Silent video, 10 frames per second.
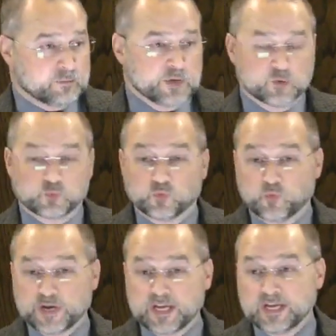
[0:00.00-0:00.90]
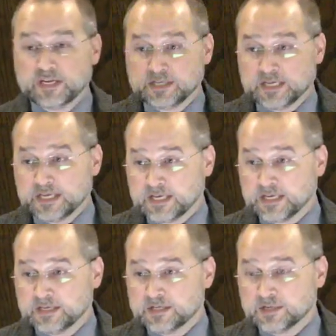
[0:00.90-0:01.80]
brethren we
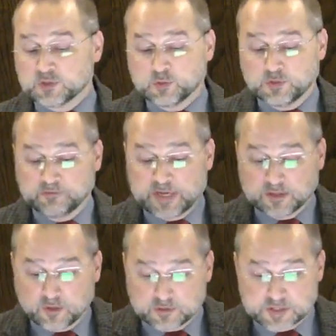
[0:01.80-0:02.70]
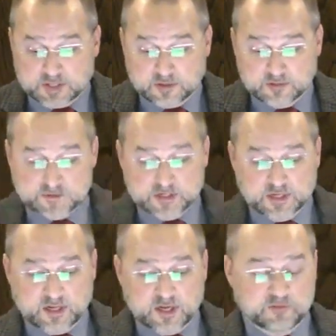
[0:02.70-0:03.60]
need to avail ourselves
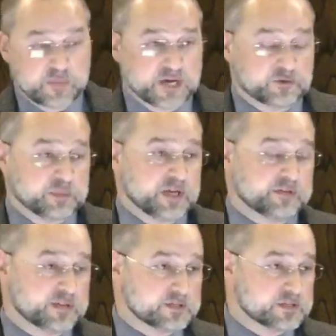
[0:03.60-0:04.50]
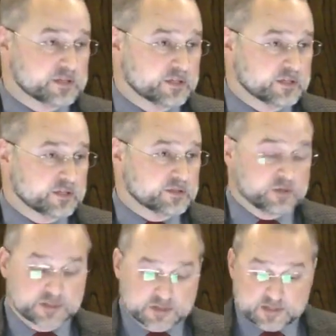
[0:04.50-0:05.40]
of modern methods
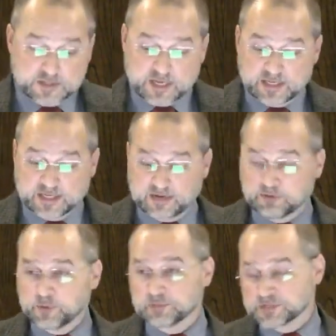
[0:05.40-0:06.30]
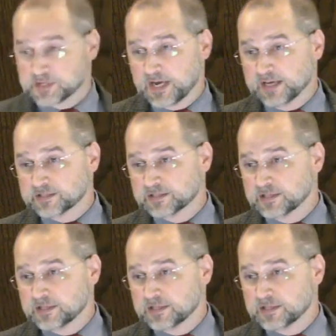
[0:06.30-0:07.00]
Churches today need to have a website.